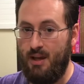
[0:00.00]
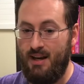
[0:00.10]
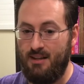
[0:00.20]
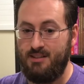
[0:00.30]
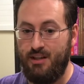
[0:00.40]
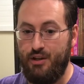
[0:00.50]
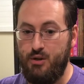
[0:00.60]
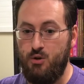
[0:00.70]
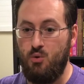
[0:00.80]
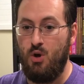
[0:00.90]
And I'll tell
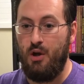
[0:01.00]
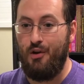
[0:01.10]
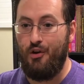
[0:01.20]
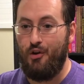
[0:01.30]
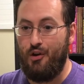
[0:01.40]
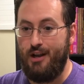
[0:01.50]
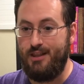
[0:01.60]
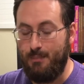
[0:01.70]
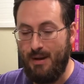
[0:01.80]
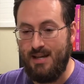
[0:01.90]
you, in
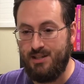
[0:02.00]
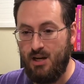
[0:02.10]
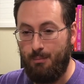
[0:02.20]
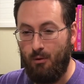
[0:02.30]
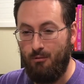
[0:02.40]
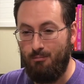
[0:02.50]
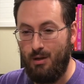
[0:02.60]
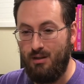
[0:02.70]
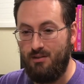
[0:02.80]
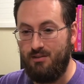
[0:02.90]
the past couple of
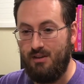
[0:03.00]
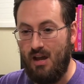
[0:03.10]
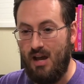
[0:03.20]
months,